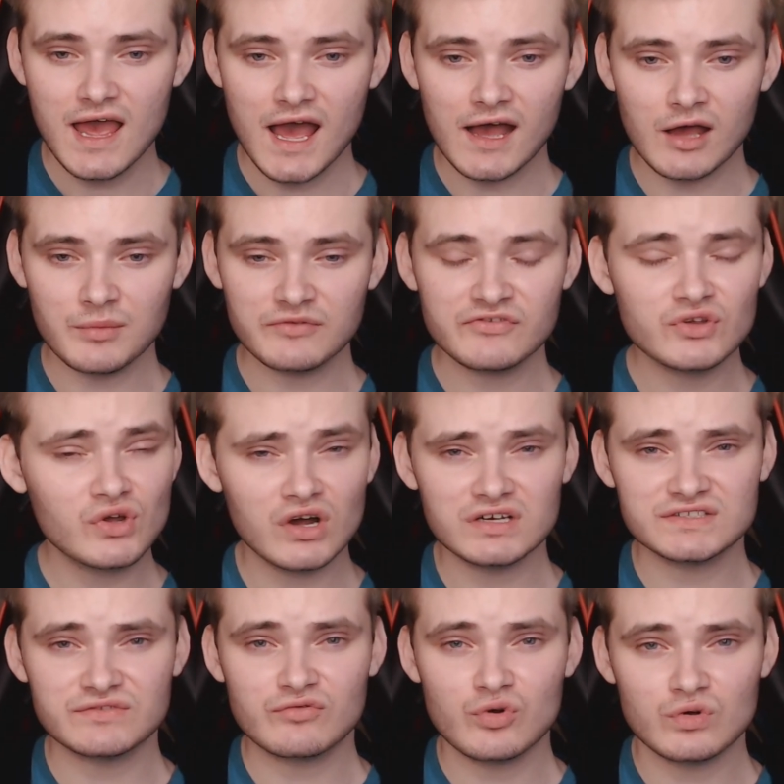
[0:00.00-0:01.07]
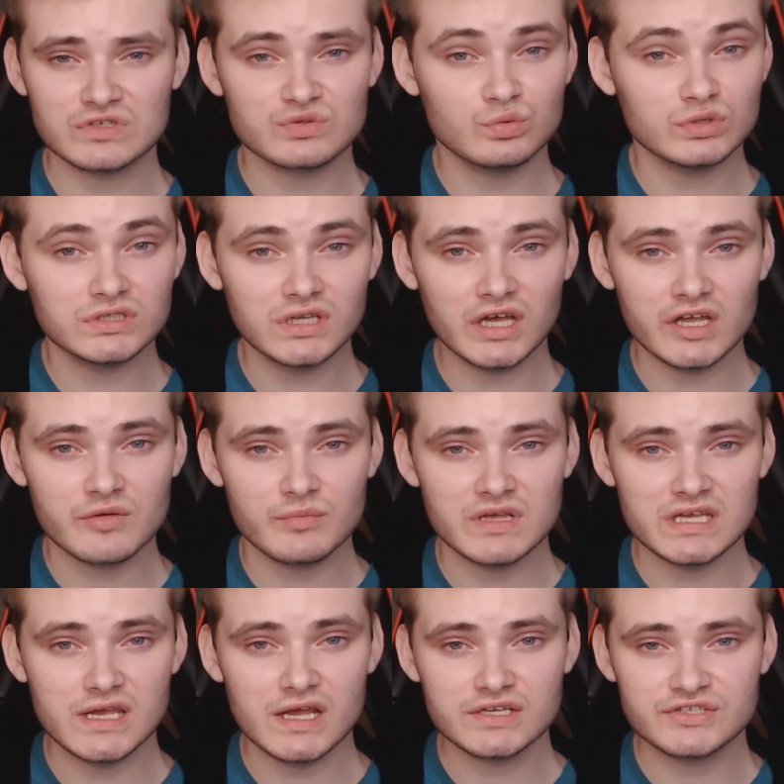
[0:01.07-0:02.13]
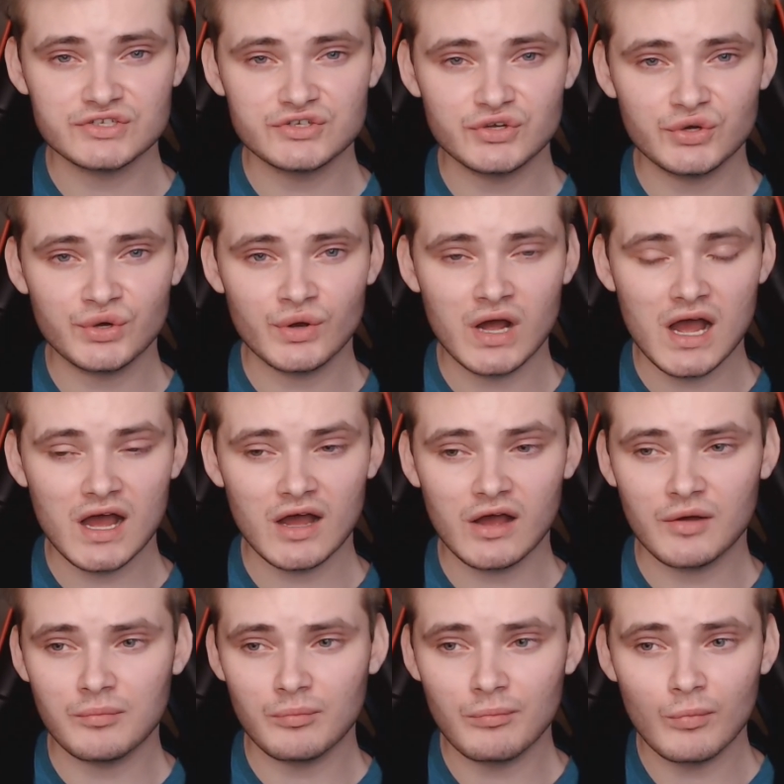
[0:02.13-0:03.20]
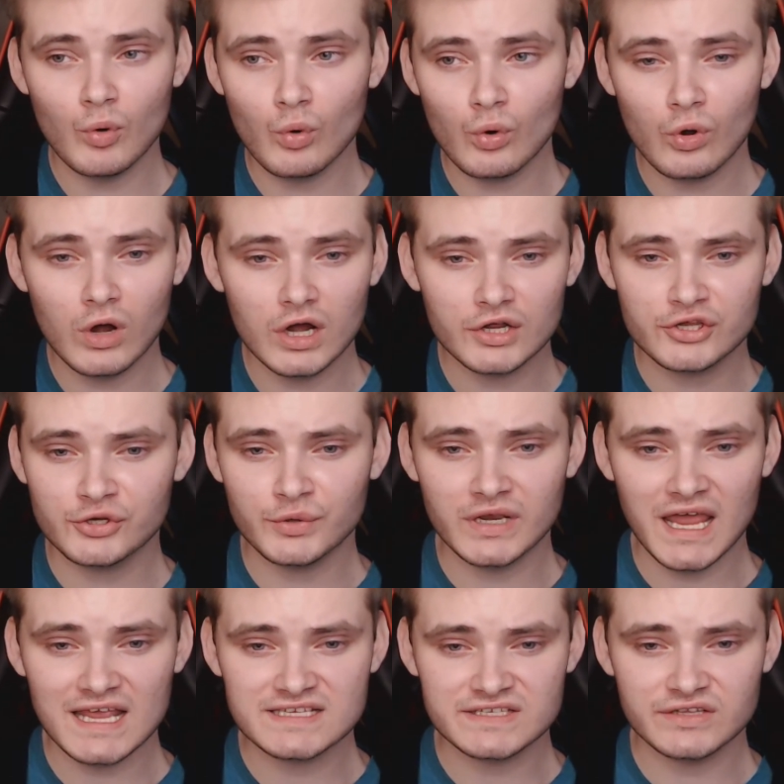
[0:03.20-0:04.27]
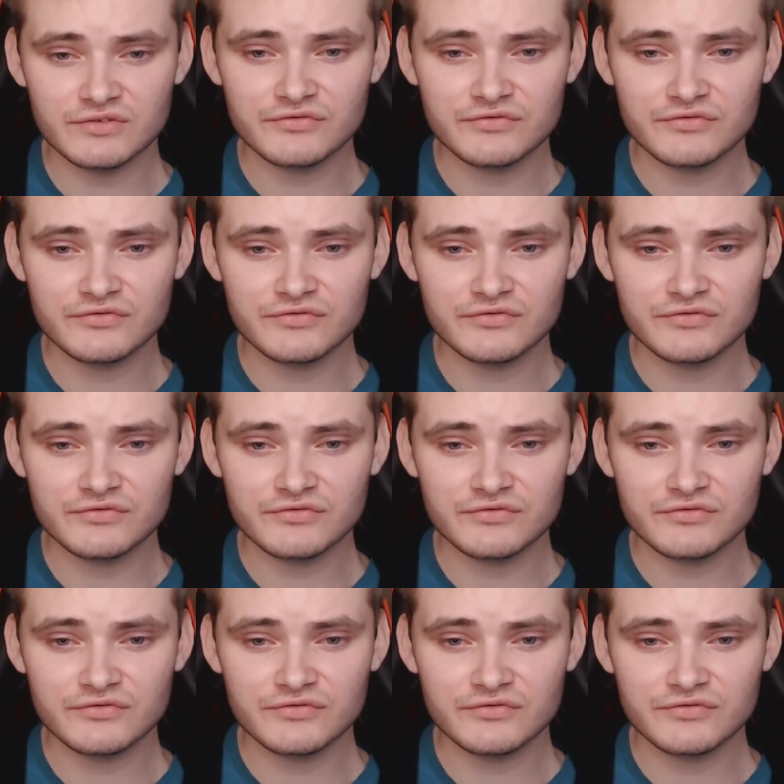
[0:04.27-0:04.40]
If you guys of course would like me to do more Q&As in the